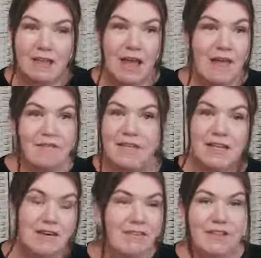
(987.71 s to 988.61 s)
everything
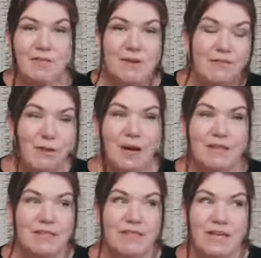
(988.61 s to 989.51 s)
and everything 24
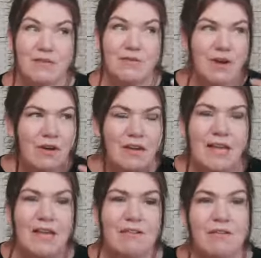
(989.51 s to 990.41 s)
hours a day, you can't
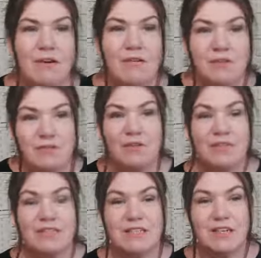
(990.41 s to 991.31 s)
hear, you can't feel
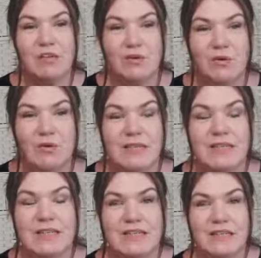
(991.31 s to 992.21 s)
this subtle calling,
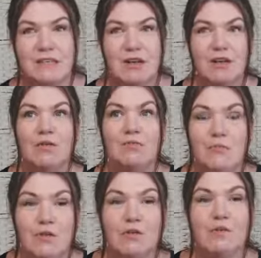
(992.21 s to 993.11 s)
these subtle
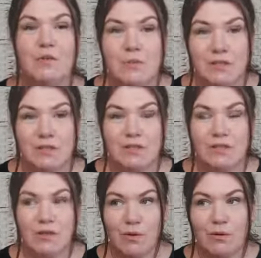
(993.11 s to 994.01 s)
movements within your
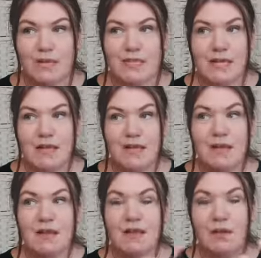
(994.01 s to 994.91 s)
soul that are saying,
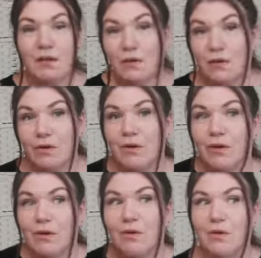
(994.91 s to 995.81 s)
you
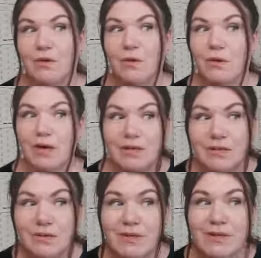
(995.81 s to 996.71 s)
know, okay, you're
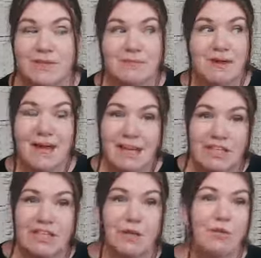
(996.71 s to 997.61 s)
doing this, but
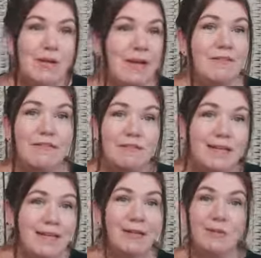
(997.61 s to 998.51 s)
actually all I ever
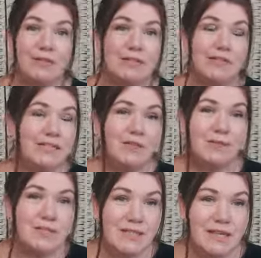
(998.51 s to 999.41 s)
really wanted to do
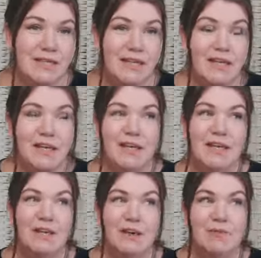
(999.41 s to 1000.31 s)
is this.
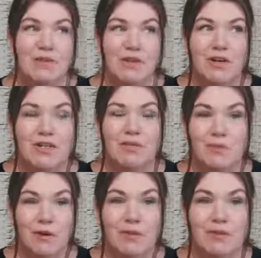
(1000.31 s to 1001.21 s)
You know, I've been trying to
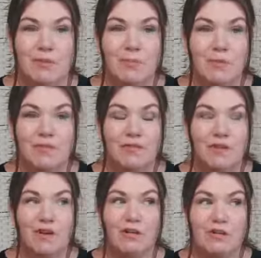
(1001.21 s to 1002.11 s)
write a book for
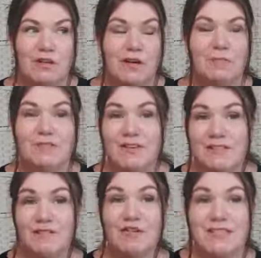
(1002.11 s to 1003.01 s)
a long time. In fact,
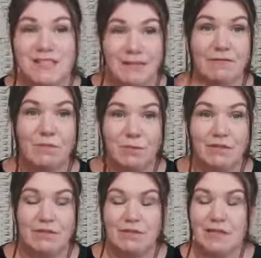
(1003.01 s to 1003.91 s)
I've got several
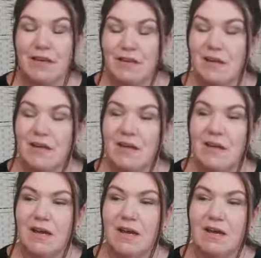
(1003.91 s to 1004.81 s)
books on the go.
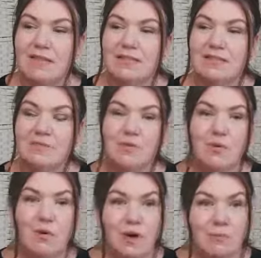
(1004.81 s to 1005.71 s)
And the
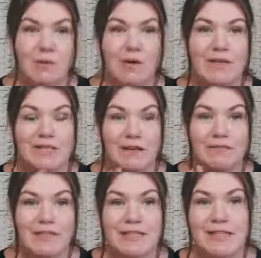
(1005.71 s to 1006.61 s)
more and more I delve
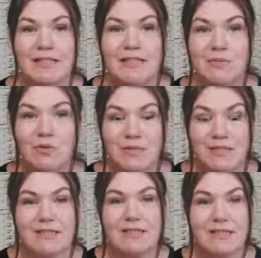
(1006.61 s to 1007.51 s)
into this, the more
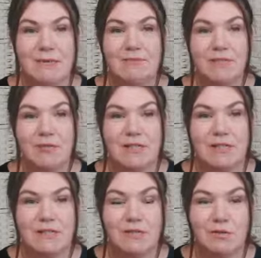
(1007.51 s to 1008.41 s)
this deep
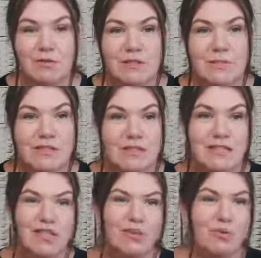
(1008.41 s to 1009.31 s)
voice calls to me and says,
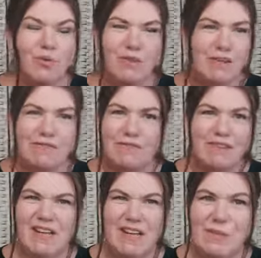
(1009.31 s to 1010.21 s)
you know, all you've ever
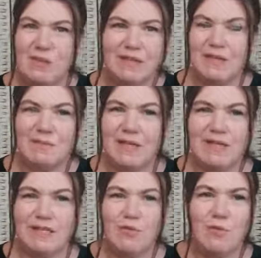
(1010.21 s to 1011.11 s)
really wanted to be
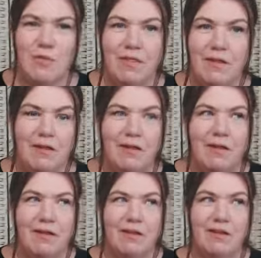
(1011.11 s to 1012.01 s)
is an author.
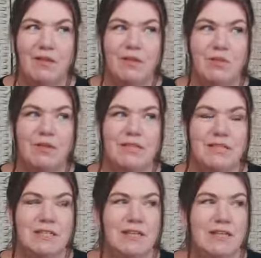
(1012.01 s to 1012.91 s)
You
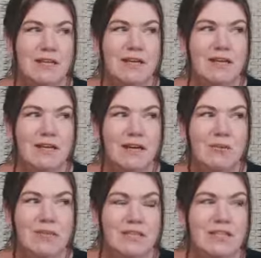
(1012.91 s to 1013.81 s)
know, I
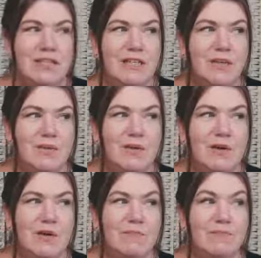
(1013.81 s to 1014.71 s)
wanted
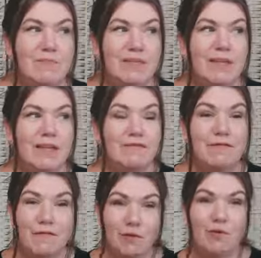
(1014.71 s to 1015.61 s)
to
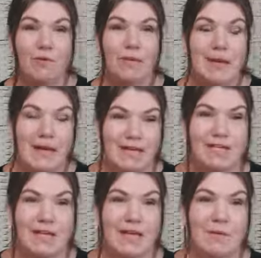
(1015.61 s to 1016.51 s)
inform and
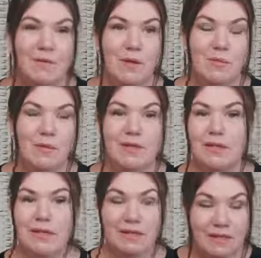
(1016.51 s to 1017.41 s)
educate people. And
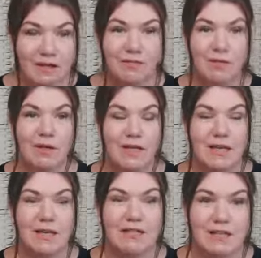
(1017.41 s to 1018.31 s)
I love
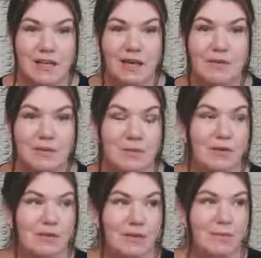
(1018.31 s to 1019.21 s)
working as a coach,
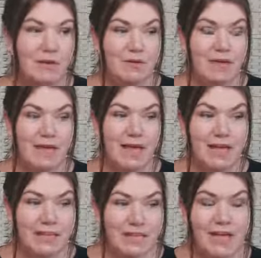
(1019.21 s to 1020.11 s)
both in both the
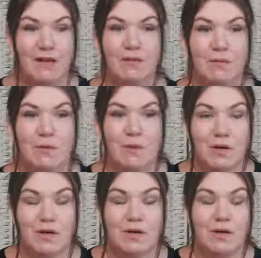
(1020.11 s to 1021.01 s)
energy alchemy
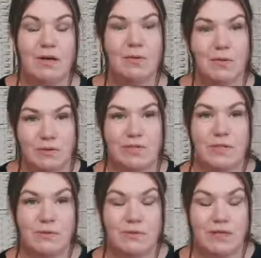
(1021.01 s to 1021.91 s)
work, but
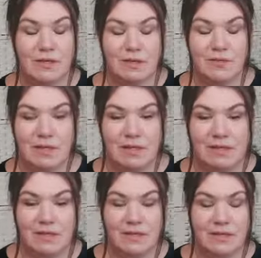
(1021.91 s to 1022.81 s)
also, you know,
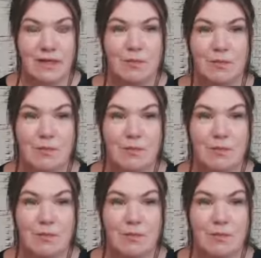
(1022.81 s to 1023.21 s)
as helping